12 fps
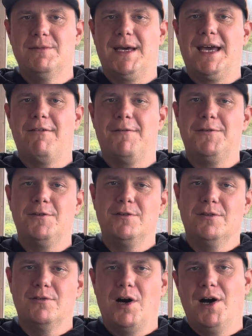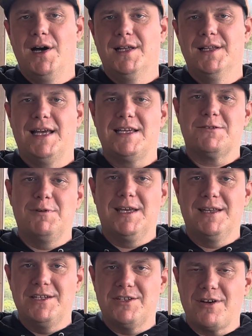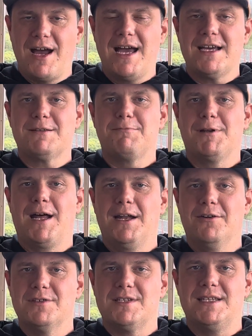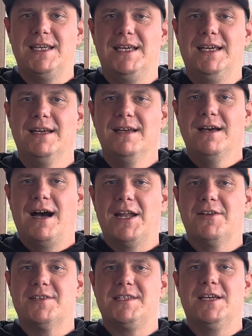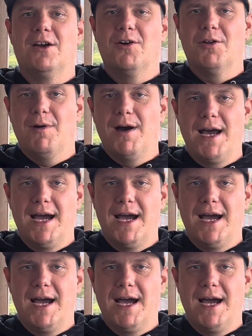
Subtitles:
You may have a few less weekly tracks, but I don't see it going away.